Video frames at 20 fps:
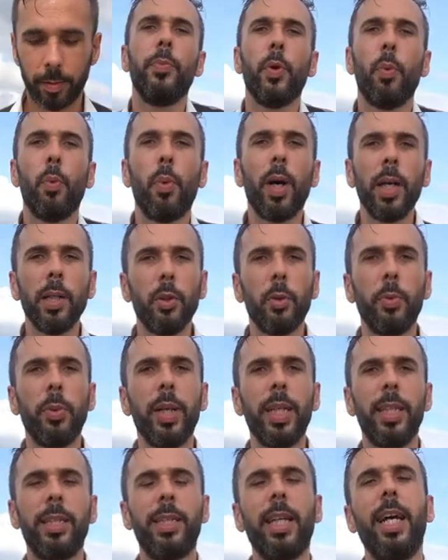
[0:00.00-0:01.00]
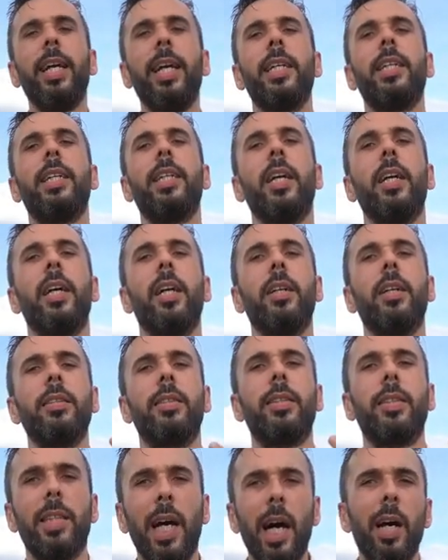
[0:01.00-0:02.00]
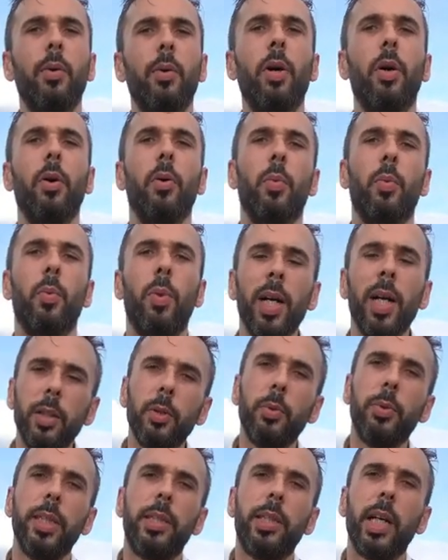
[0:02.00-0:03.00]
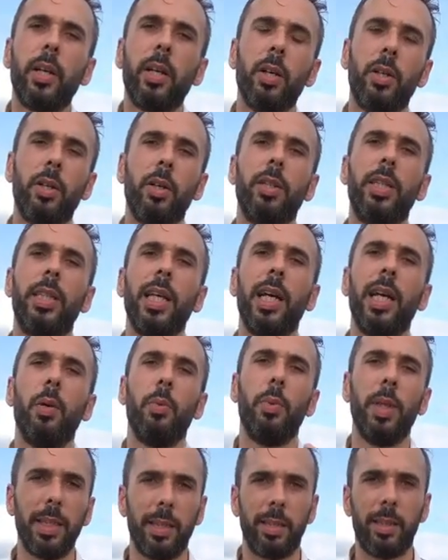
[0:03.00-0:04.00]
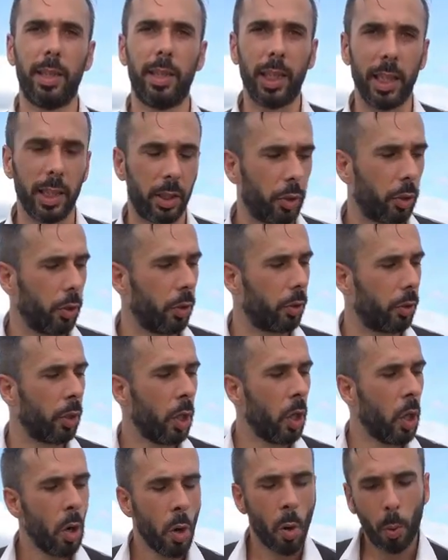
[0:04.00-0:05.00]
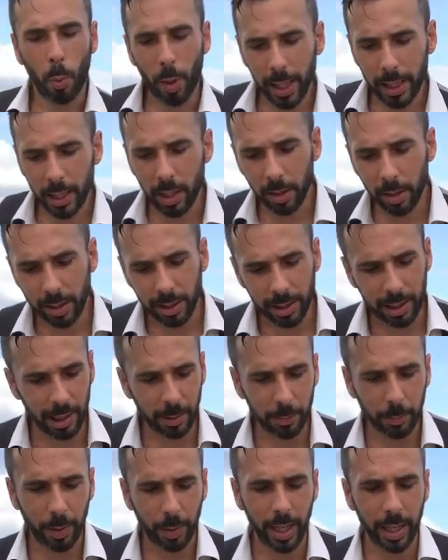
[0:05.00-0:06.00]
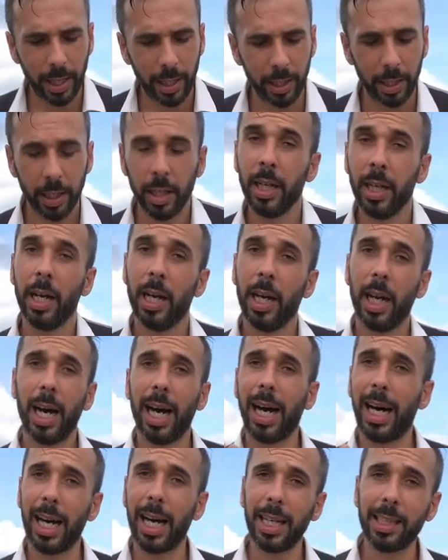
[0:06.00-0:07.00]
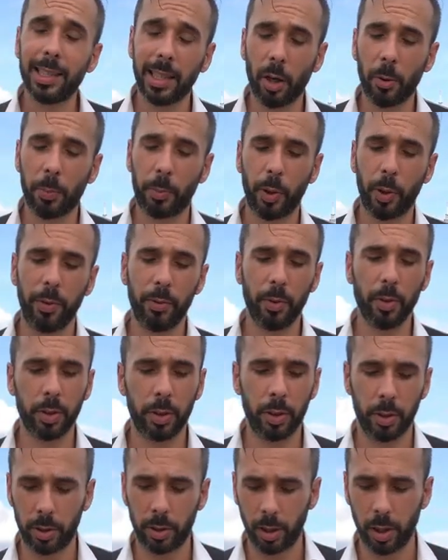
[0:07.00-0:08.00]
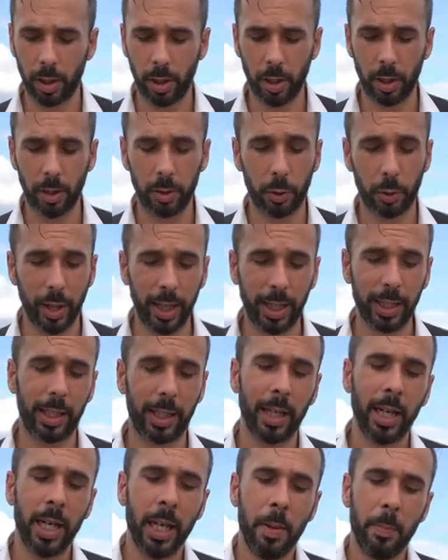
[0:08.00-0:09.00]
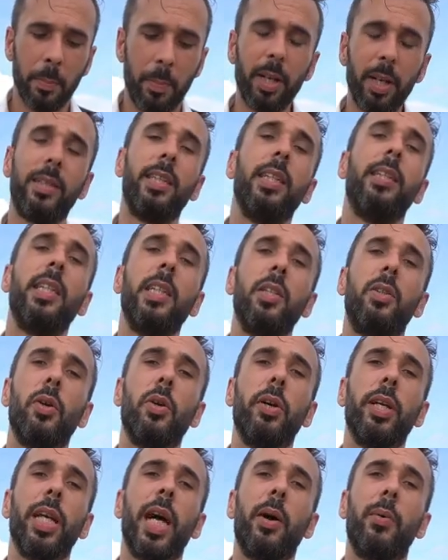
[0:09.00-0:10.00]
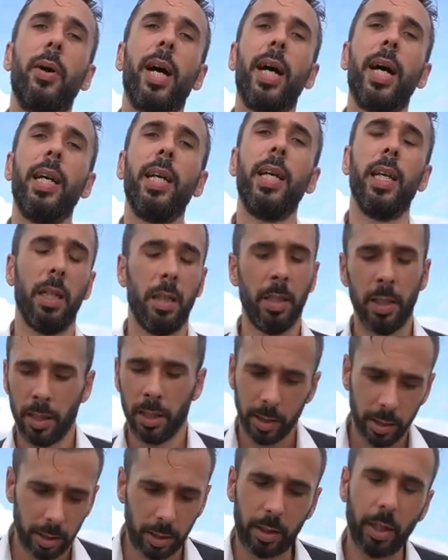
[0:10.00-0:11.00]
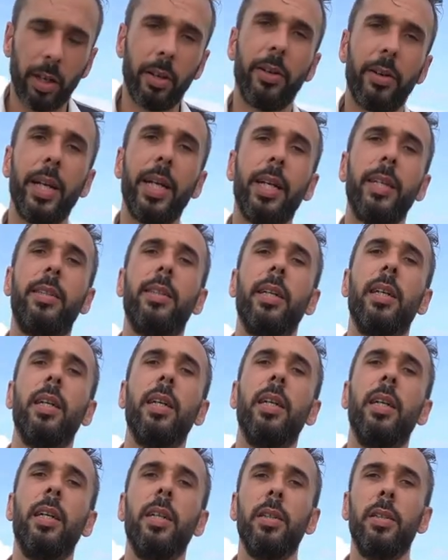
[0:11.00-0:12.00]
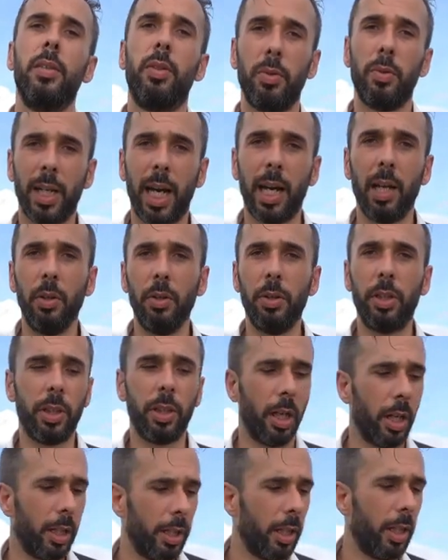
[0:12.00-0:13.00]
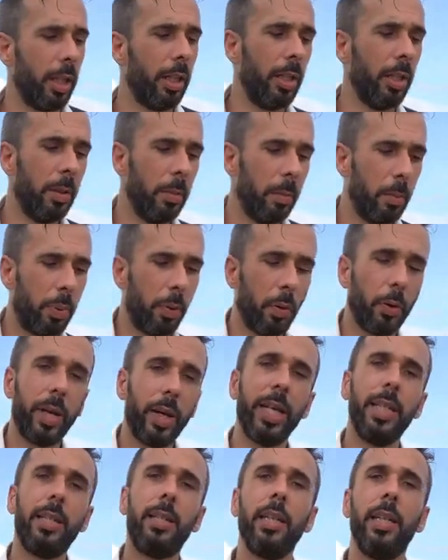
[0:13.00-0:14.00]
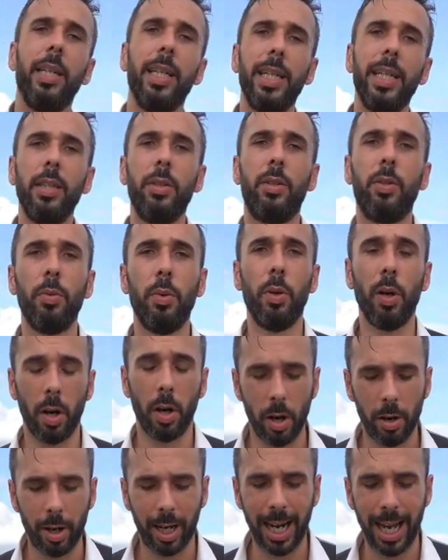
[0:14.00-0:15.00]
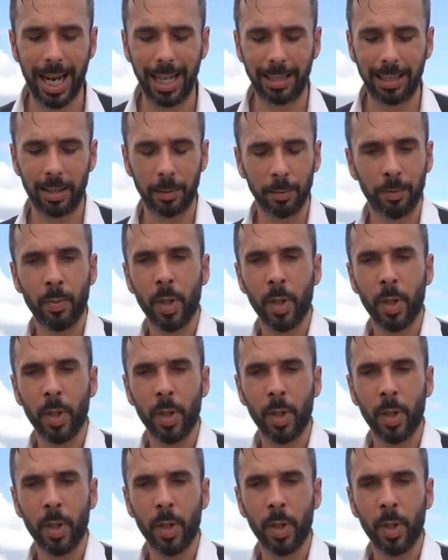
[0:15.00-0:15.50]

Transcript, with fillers: why do we shake a sour? Why do we shake a cocktail with citrus? Why not simply, as our previous uh, drink, build it into a yarai, stir it to dilution, pour it into a glass?